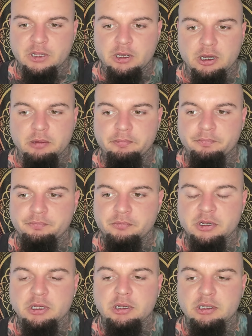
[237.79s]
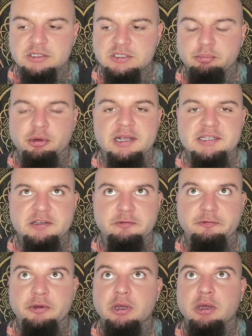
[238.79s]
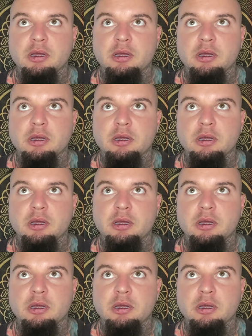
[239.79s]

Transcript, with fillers: um, depressive